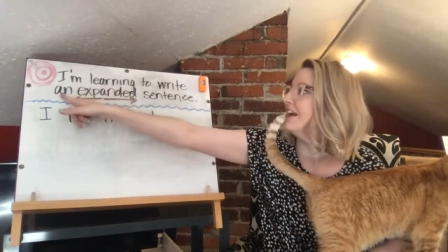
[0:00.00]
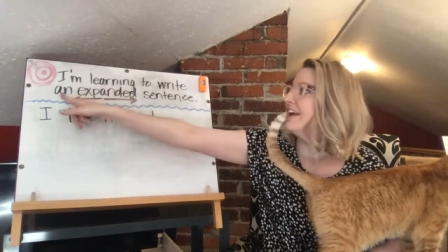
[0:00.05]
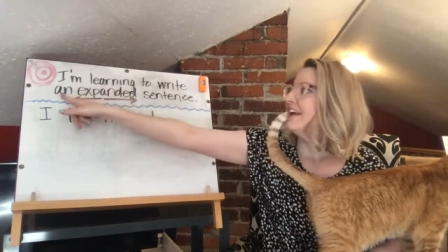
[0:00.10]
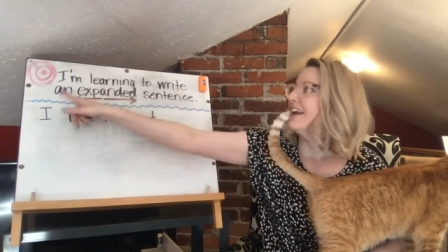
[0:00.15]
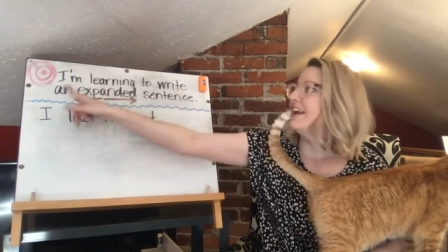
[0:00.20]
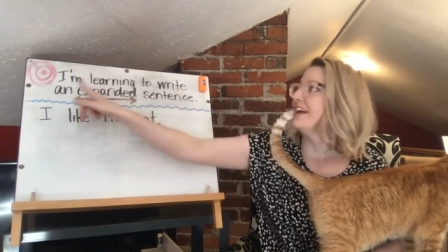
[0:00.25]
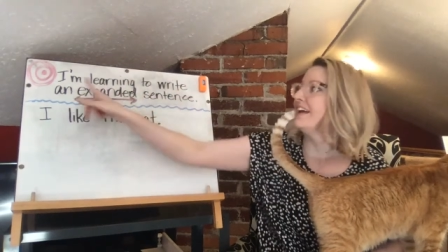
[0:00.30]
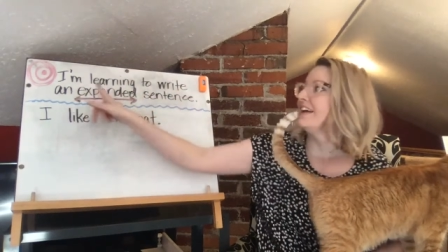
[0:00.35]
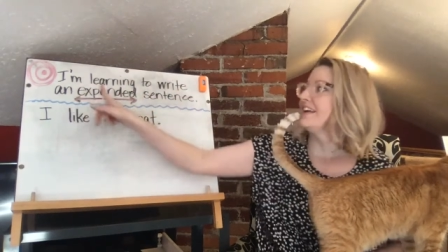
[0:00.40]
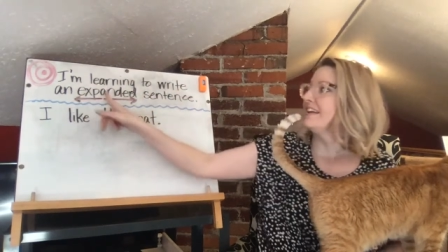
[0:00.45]

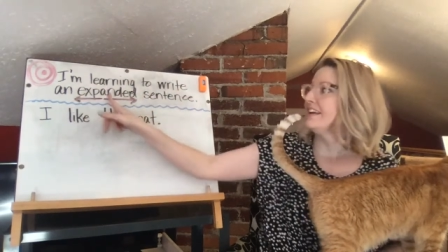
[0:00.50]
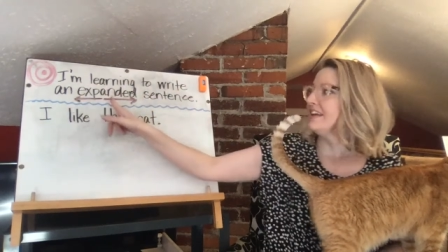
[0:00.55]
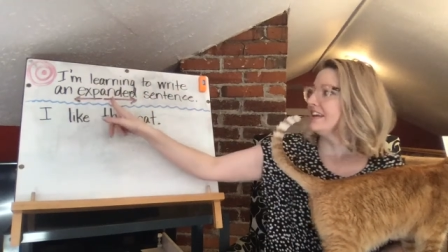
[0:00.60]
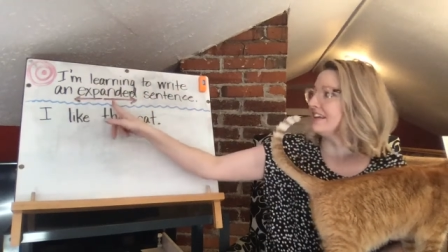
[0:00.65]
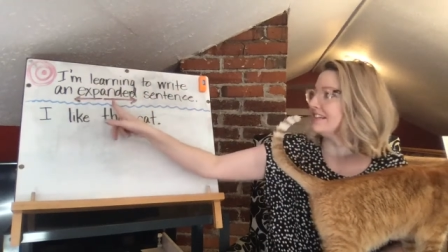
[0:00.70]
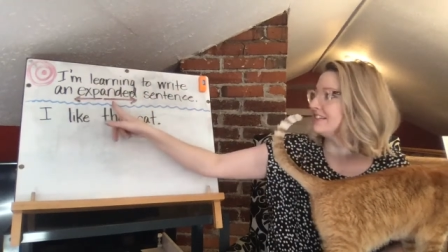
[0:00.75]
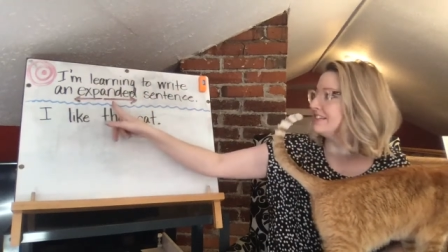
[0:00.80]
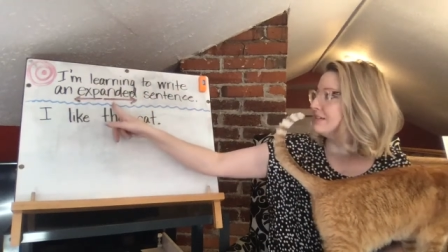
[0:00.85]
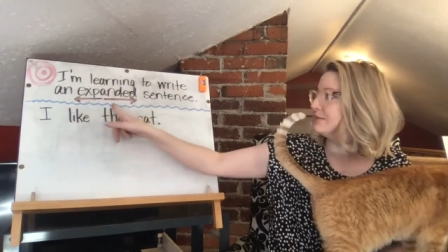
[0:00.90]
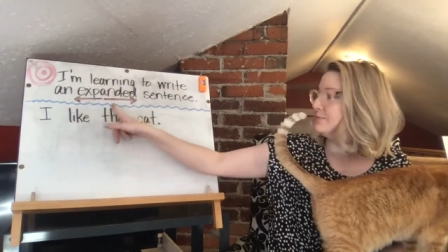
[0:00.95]
an
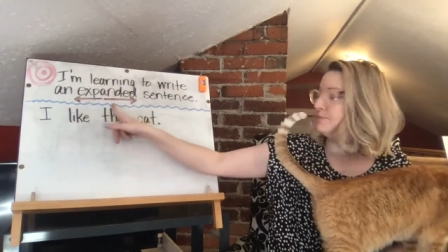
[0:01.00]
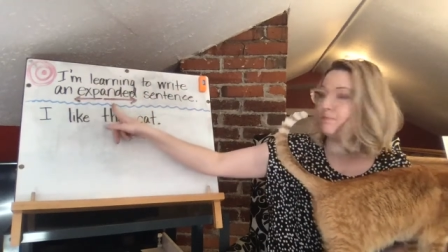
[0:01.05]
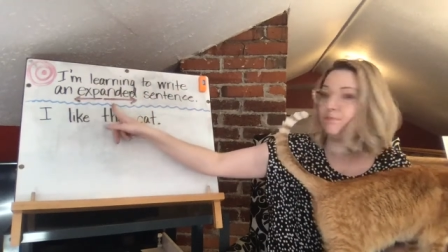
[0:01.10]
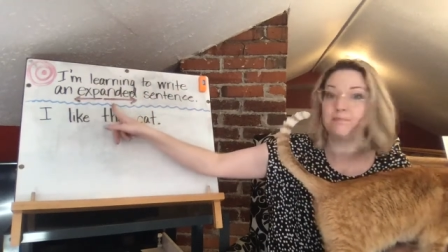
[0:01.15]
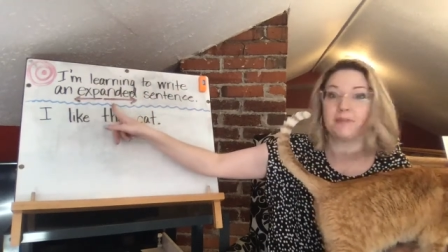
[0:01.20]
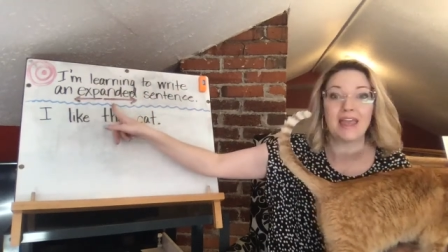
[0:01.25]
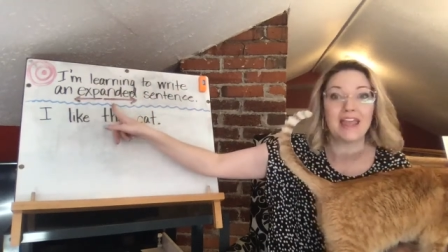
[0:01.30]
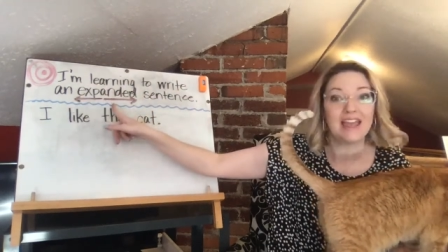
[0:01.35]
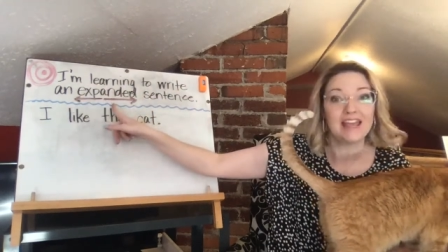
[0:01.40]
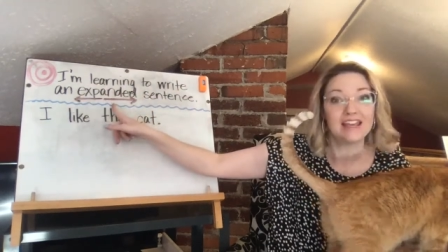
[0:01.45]

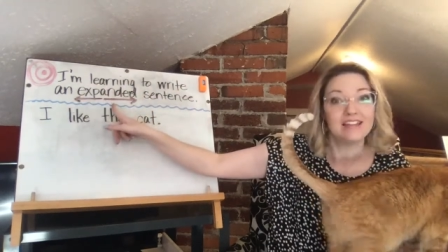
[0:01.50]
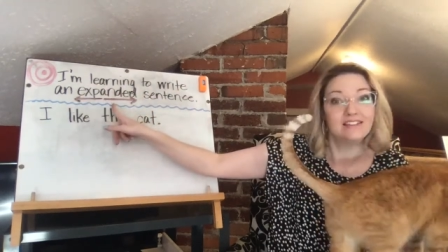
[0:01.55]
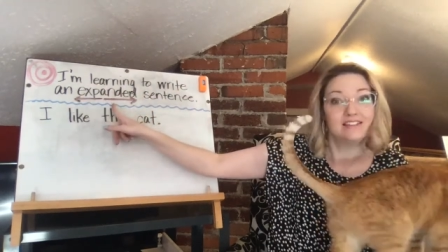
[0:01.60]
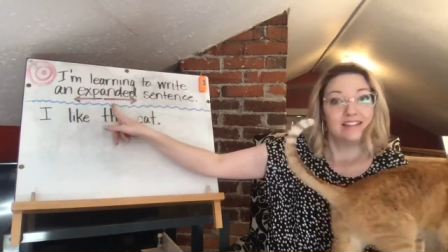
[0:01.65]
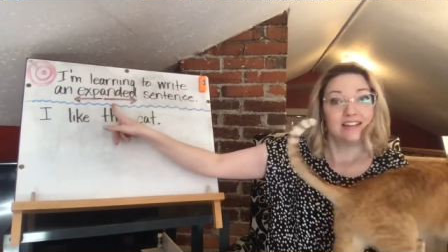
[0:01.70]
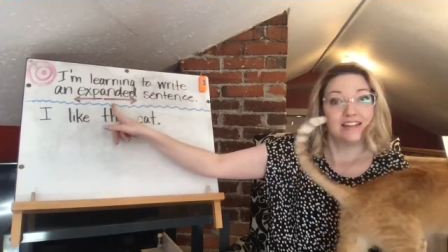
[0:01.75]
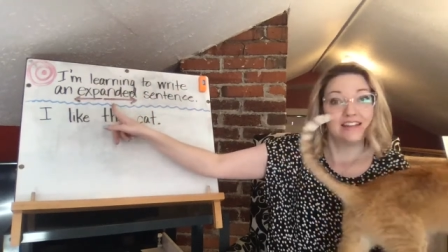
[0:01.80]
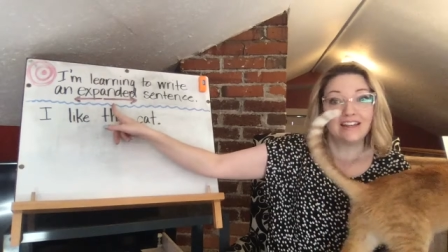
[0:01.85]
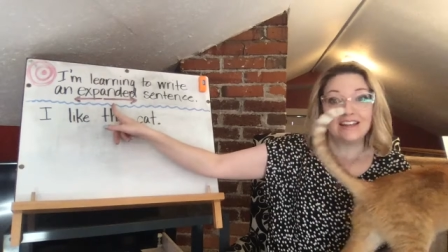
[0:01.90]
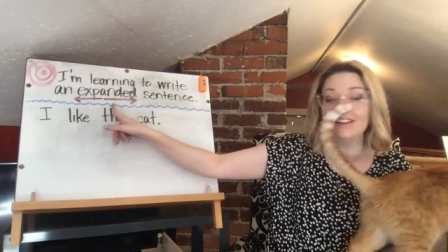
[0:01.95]

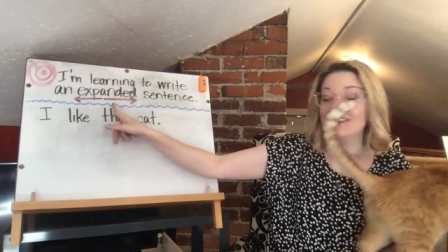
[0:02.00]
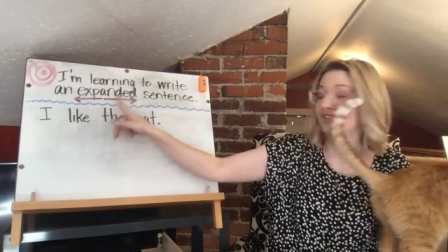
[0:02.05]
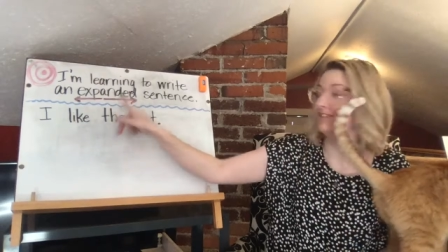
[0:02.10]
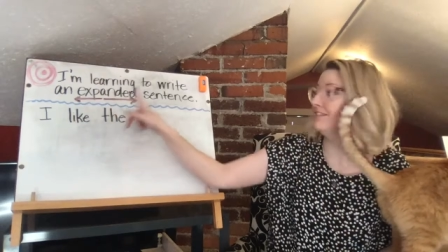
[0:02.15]
expanded